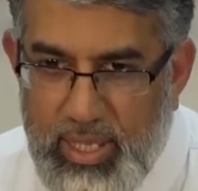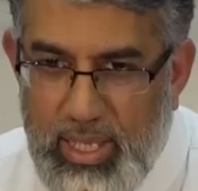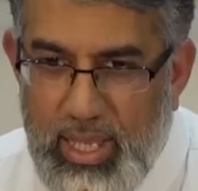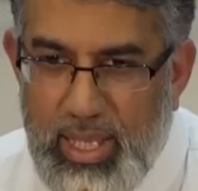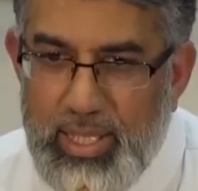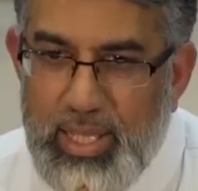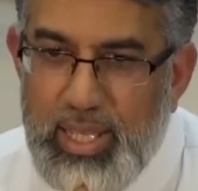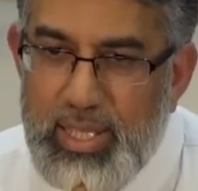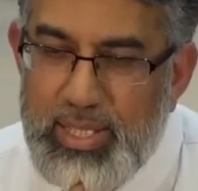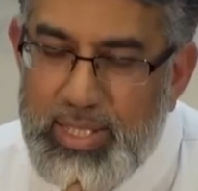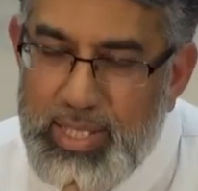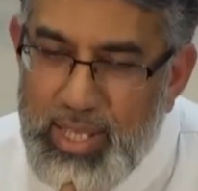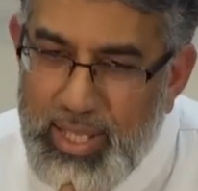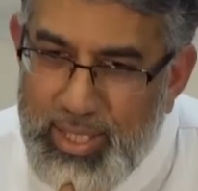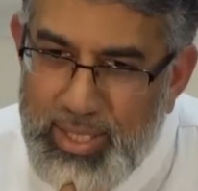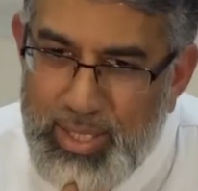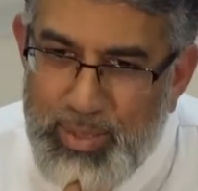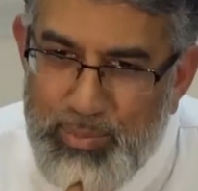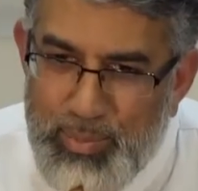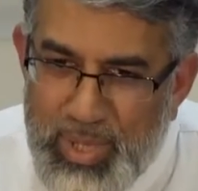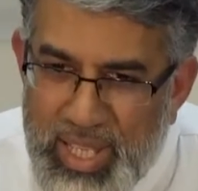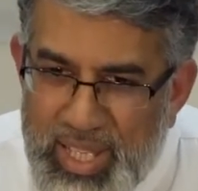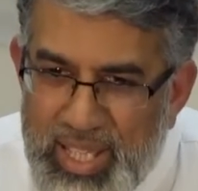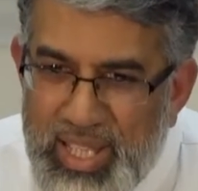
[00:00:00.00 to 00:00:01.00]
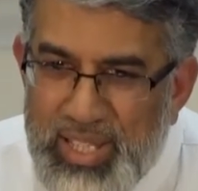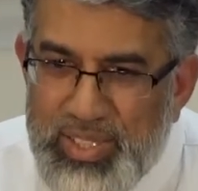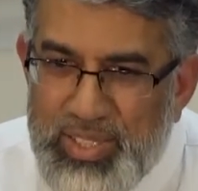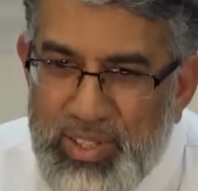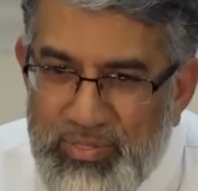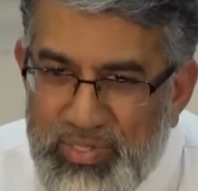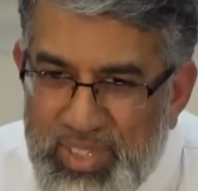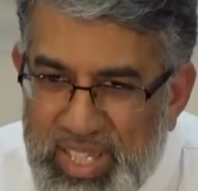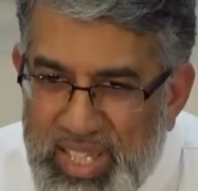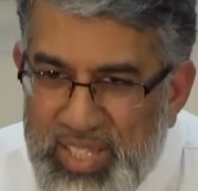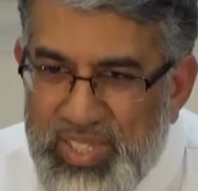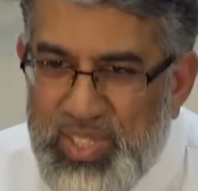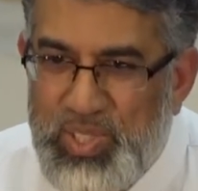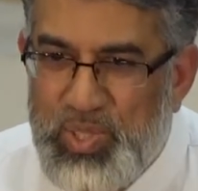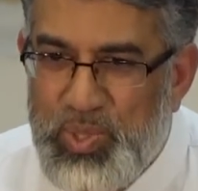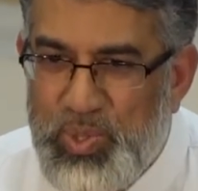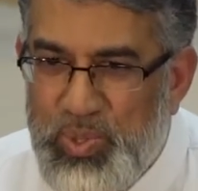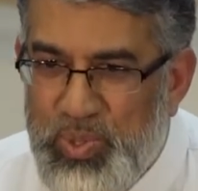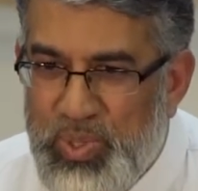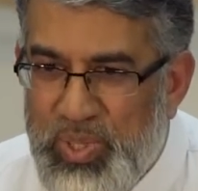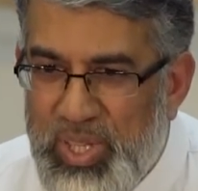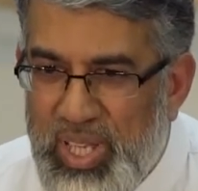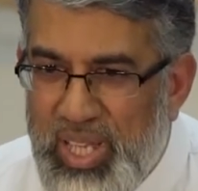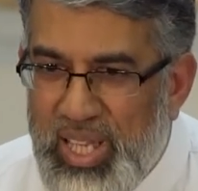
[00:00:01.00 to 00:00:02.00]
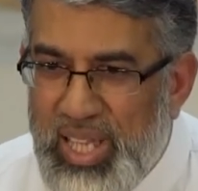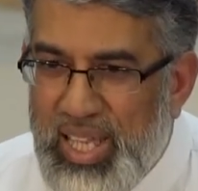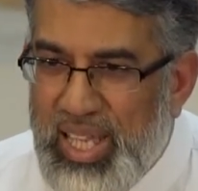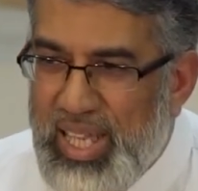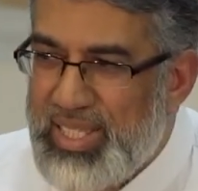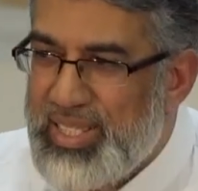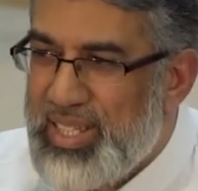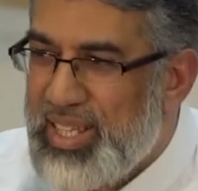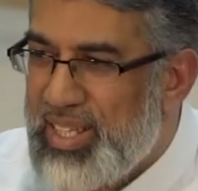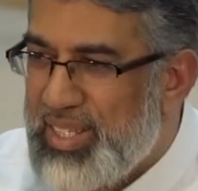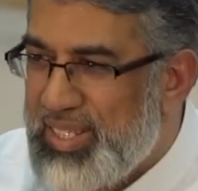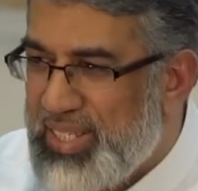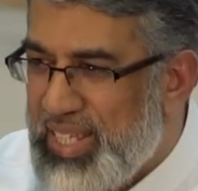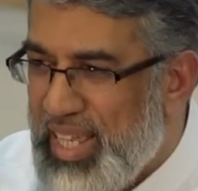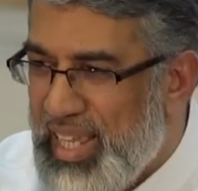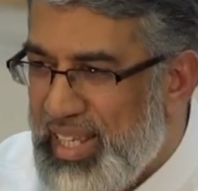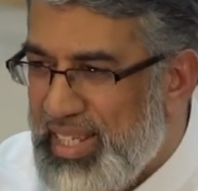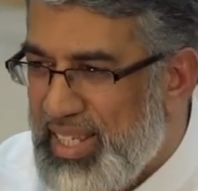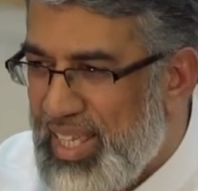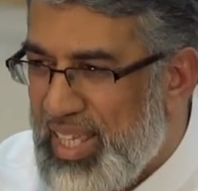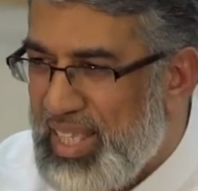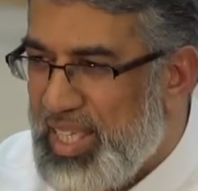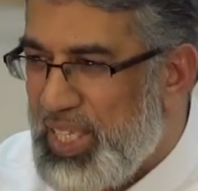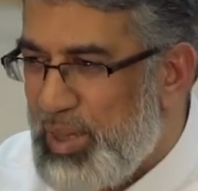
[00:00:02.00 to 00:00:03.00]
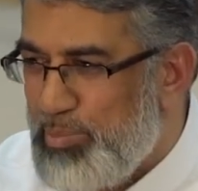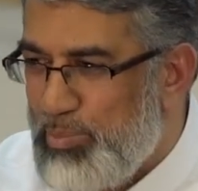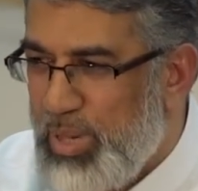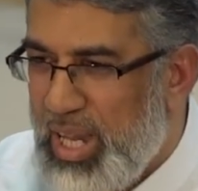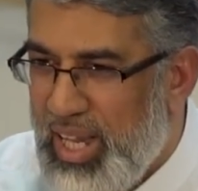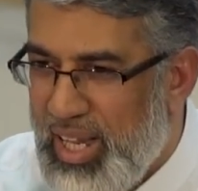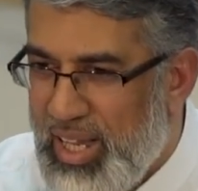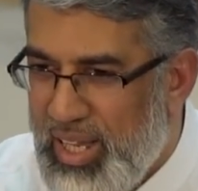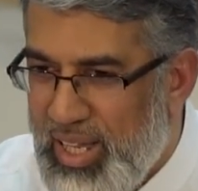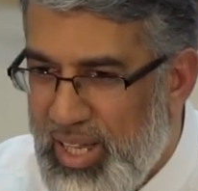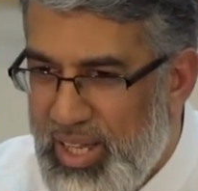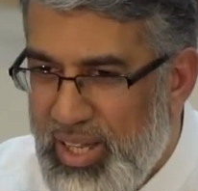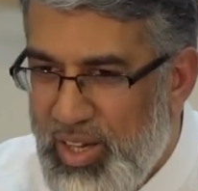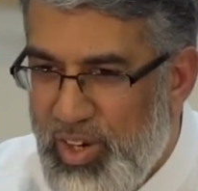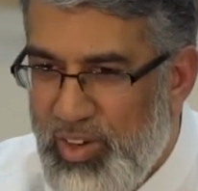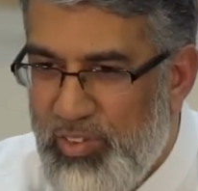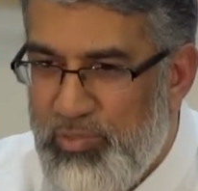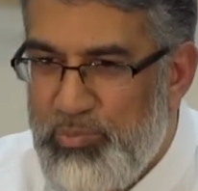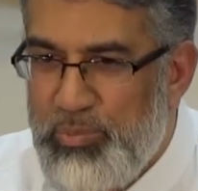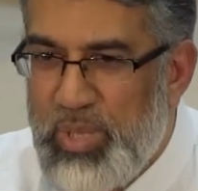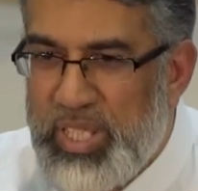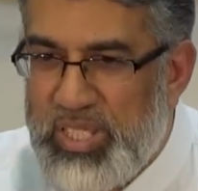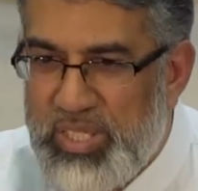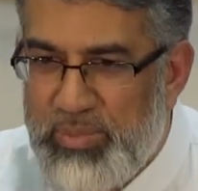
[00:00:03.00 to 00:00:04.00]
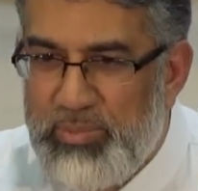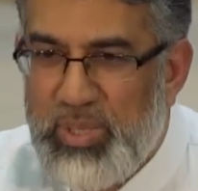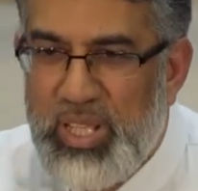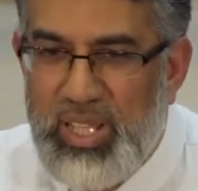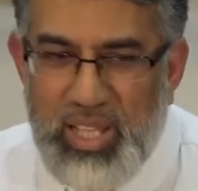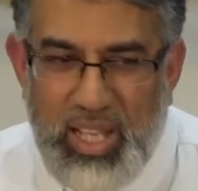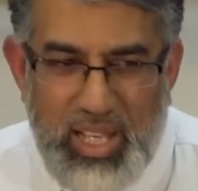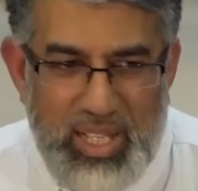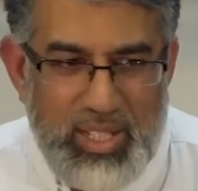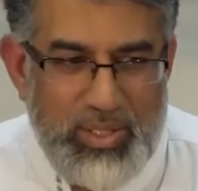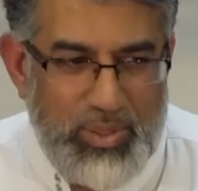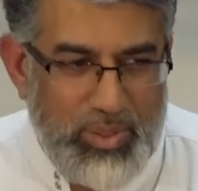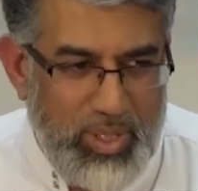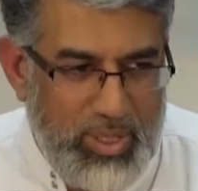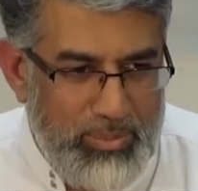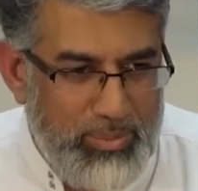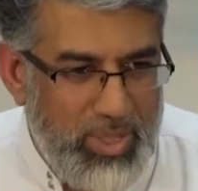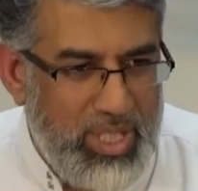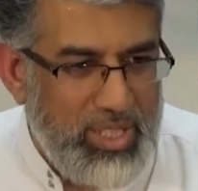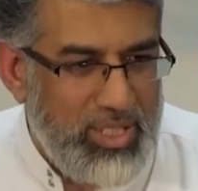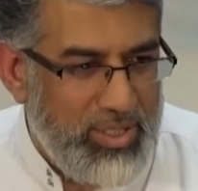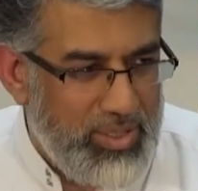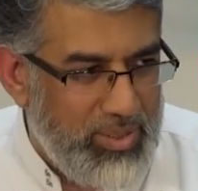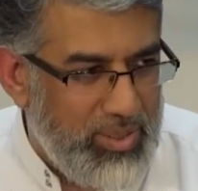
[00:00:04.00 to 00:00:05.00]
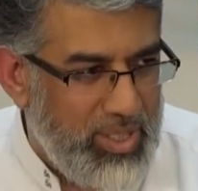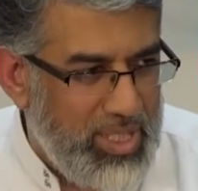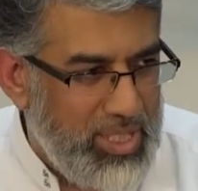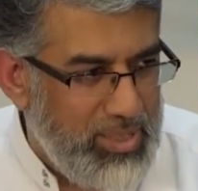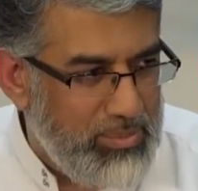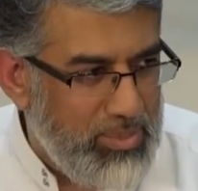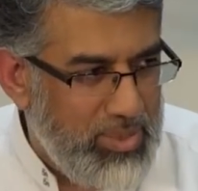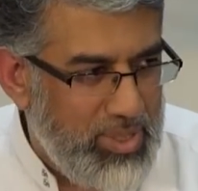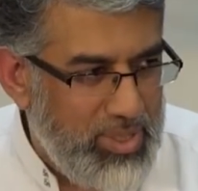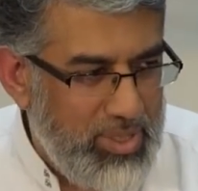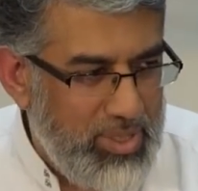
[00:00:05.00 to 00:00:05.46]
And they said the meanings of these two is contained in the ba of Bismillah ar-Rahman ar-Rahim.